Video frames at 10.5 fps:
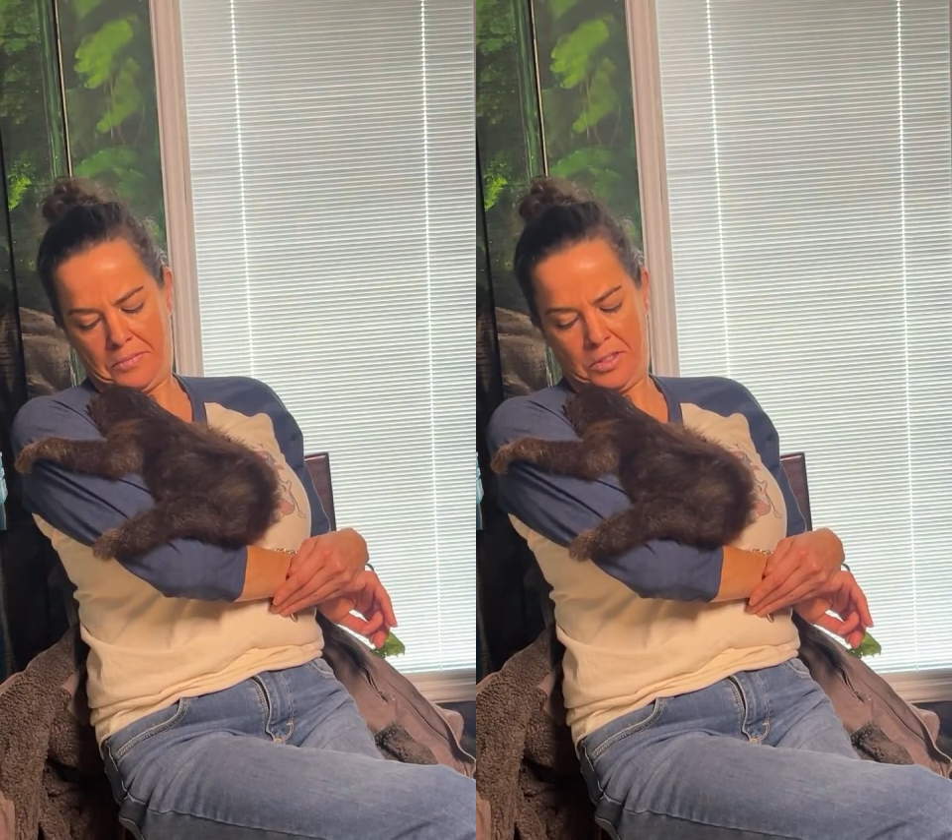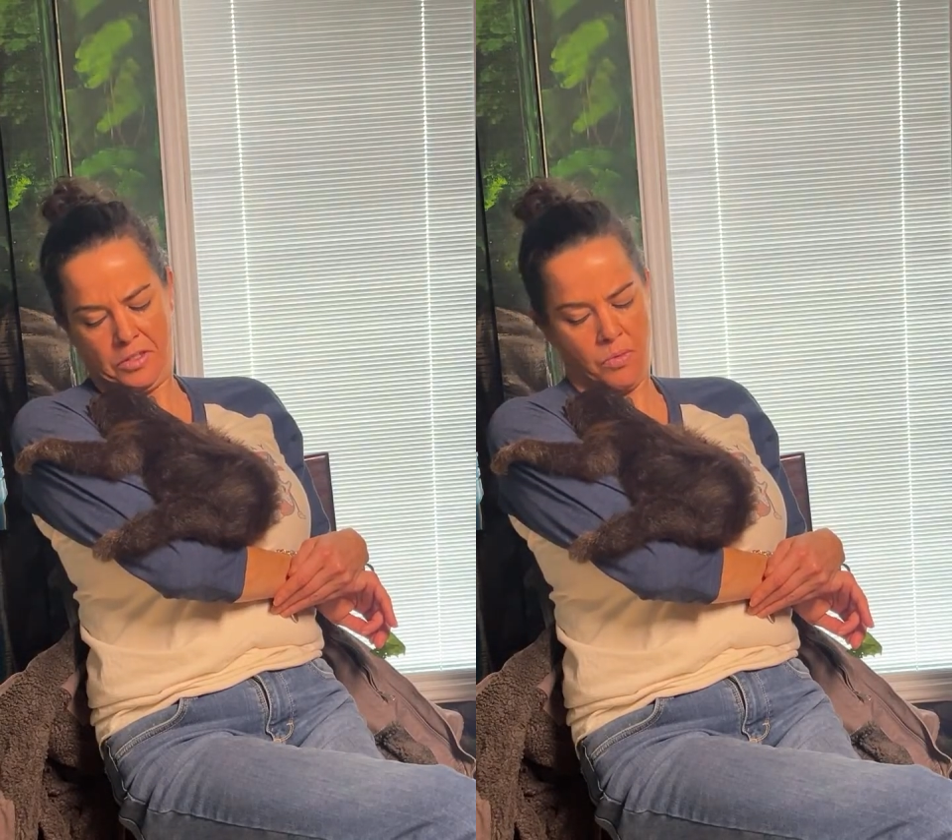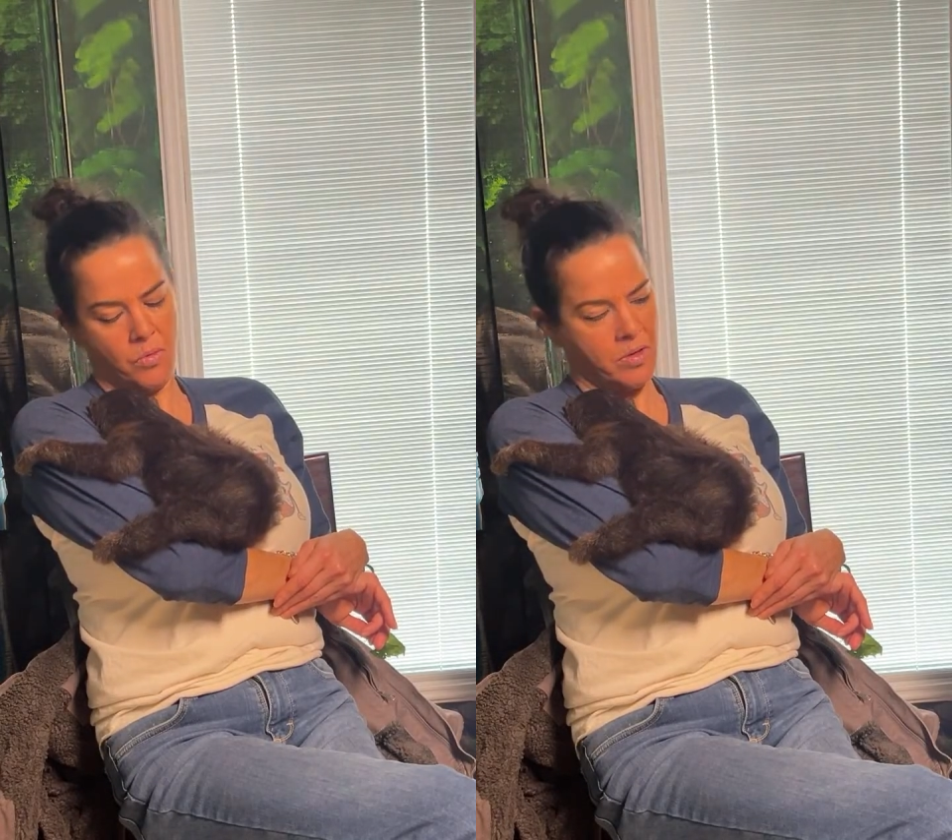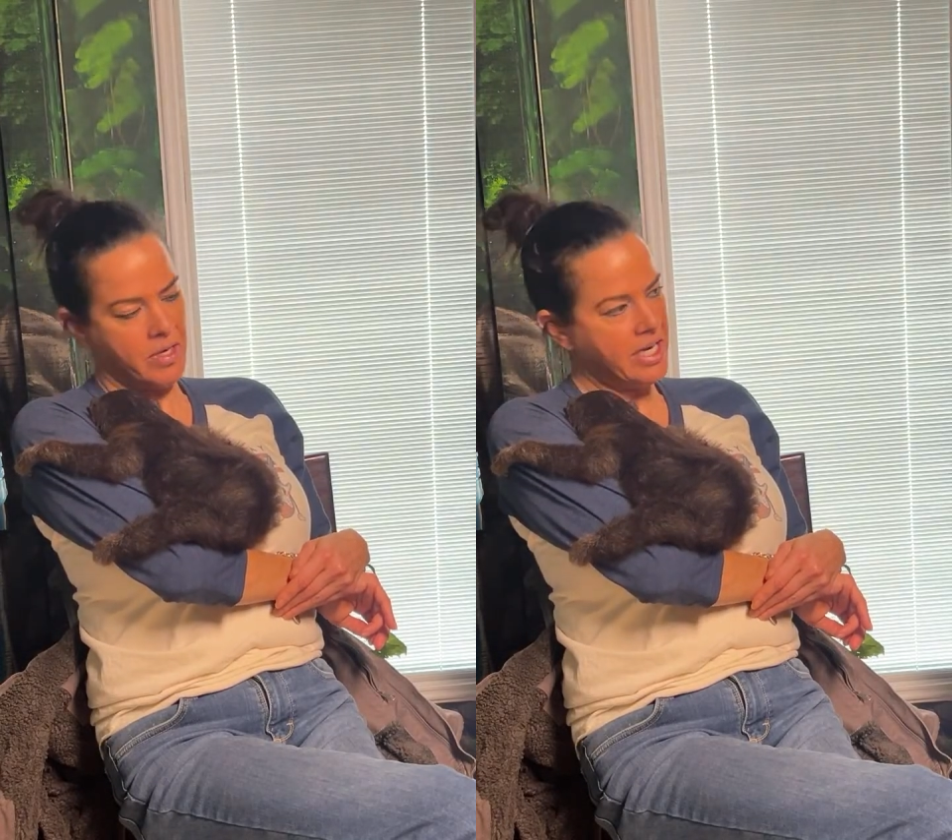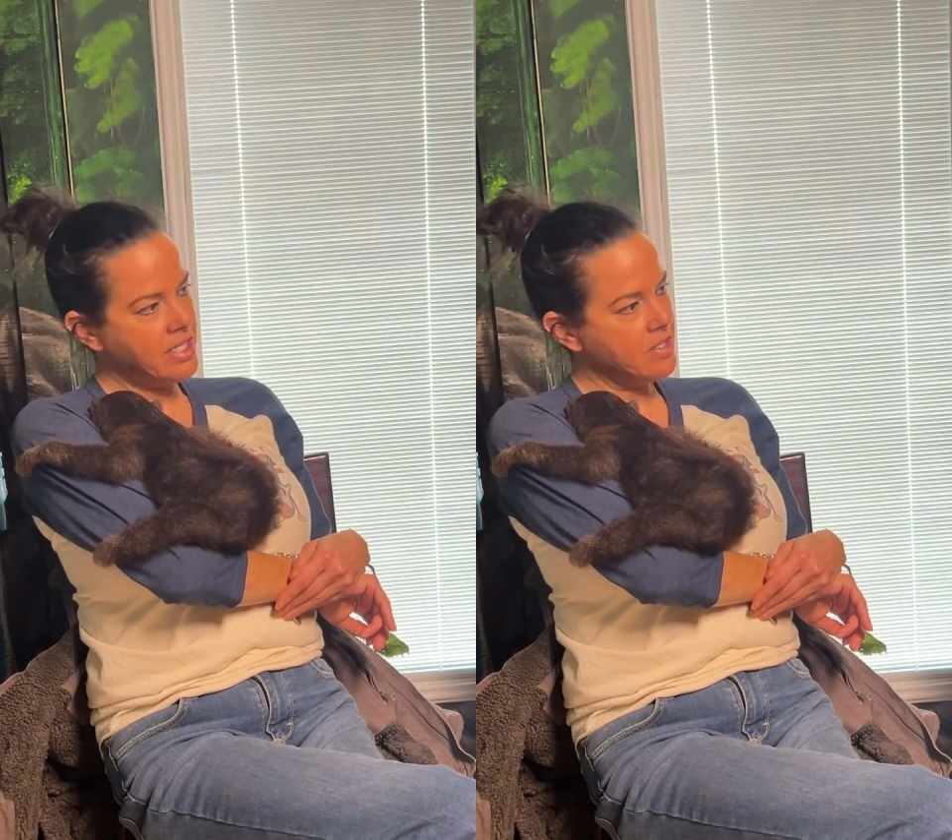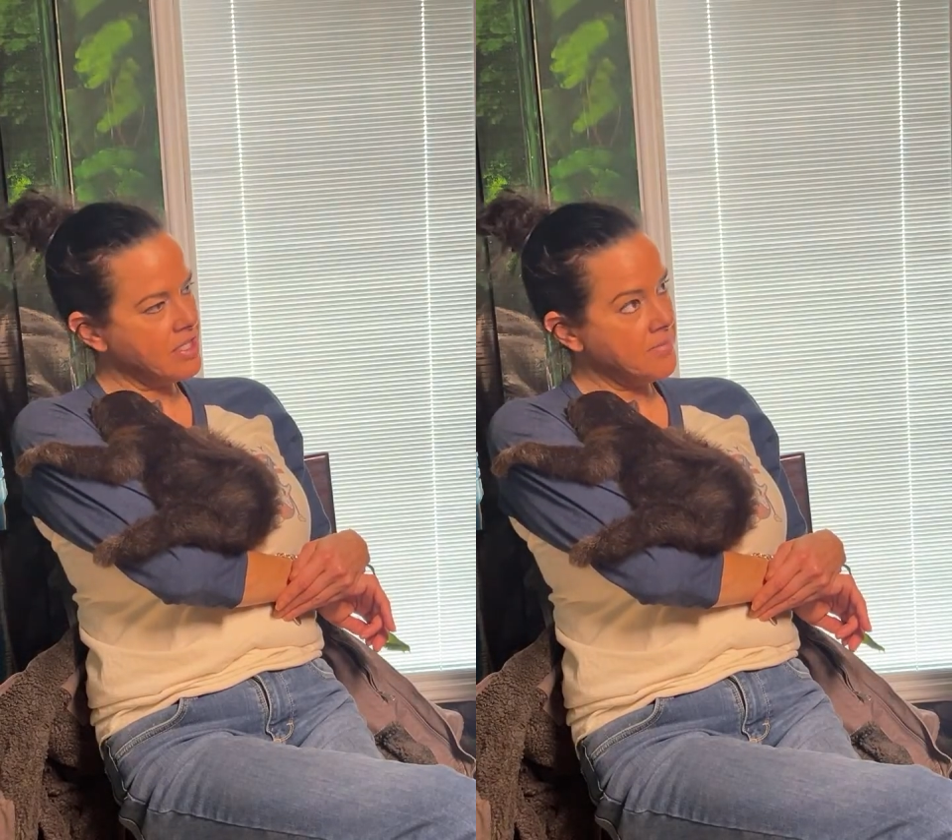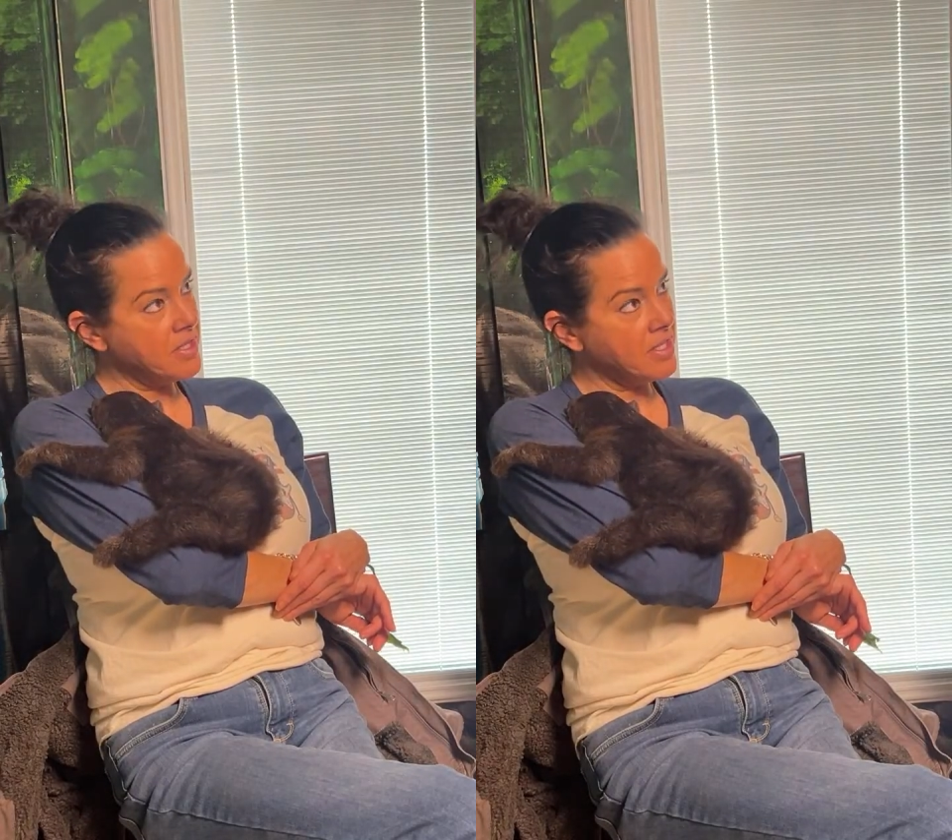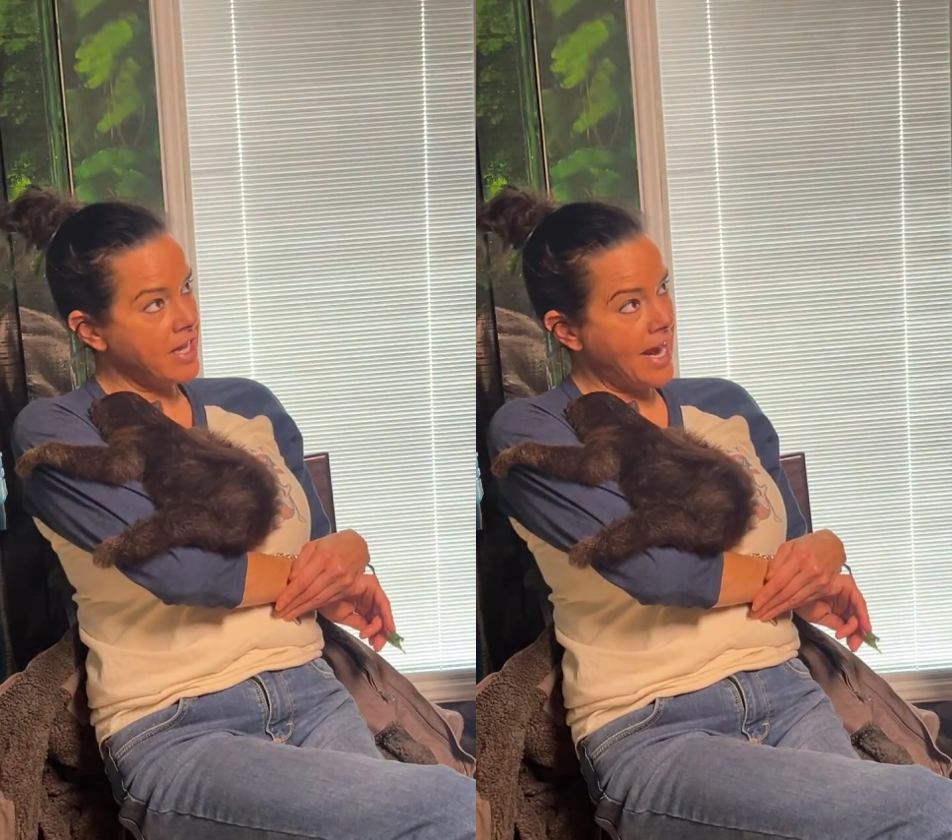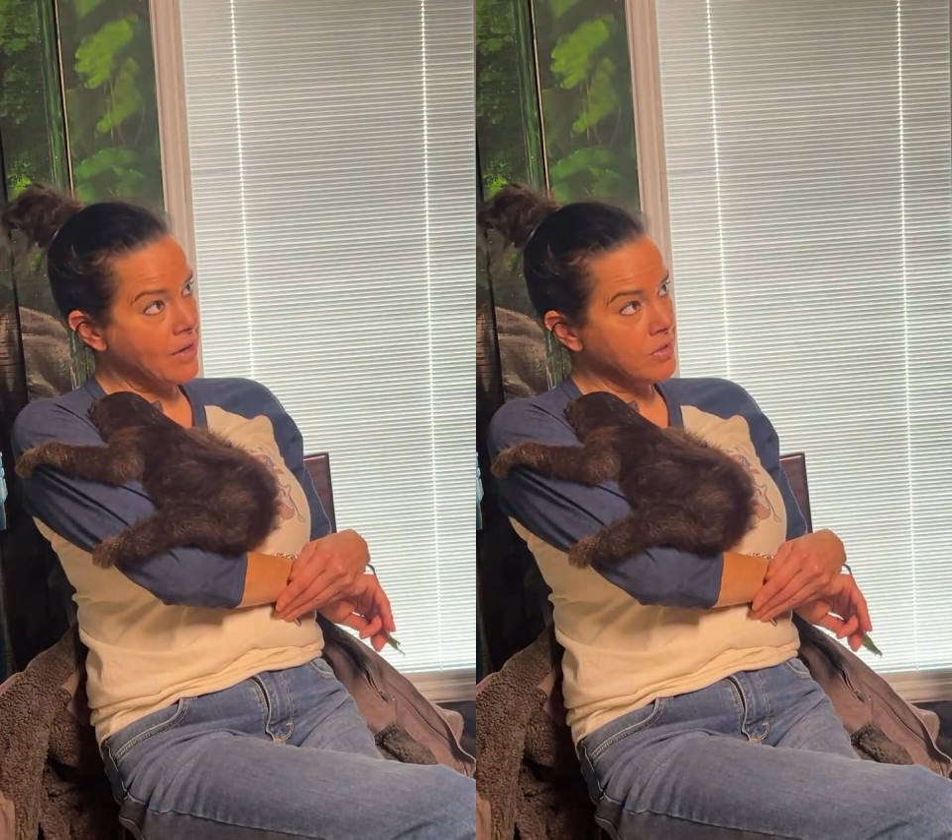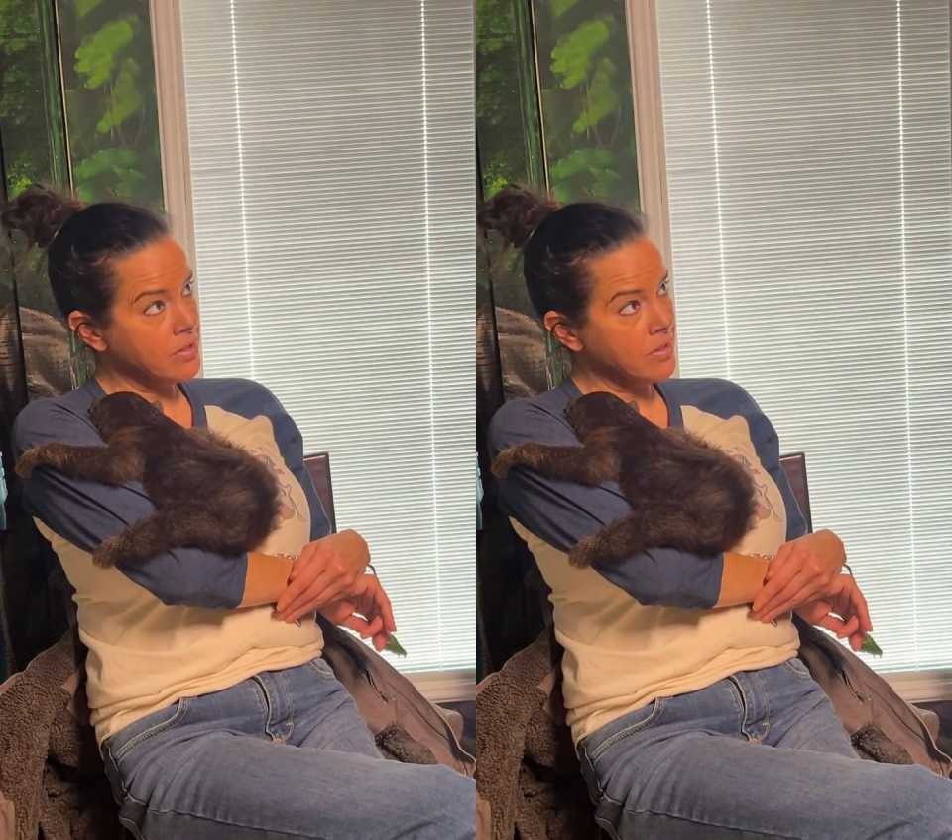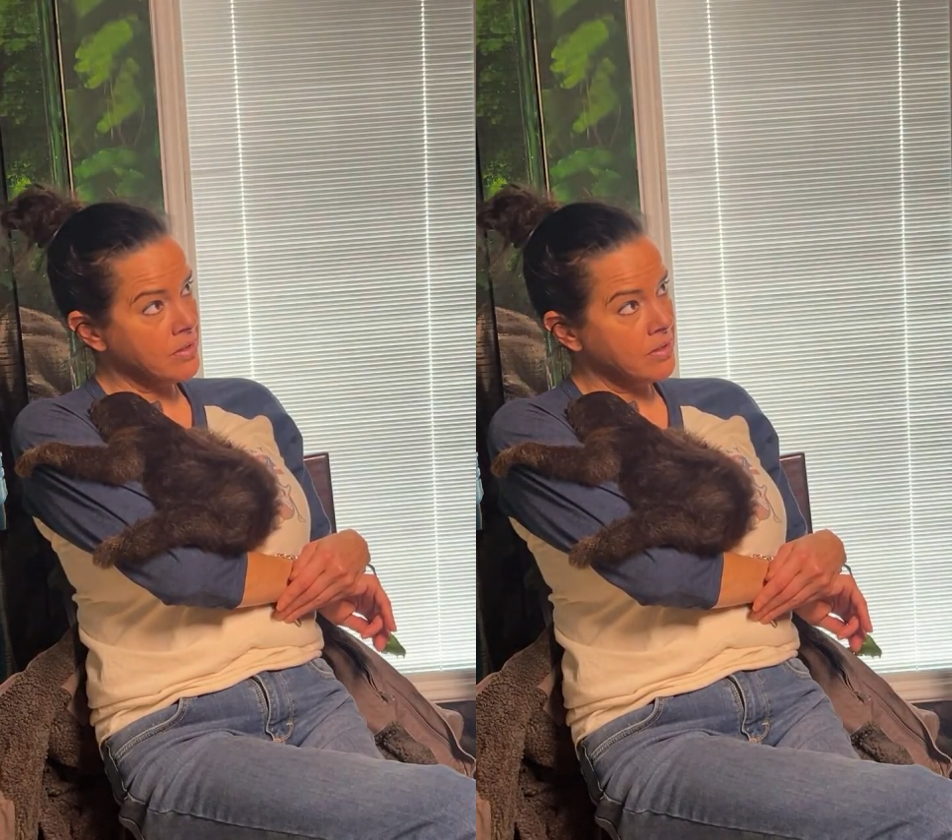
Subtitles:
So he just sleeps at the house?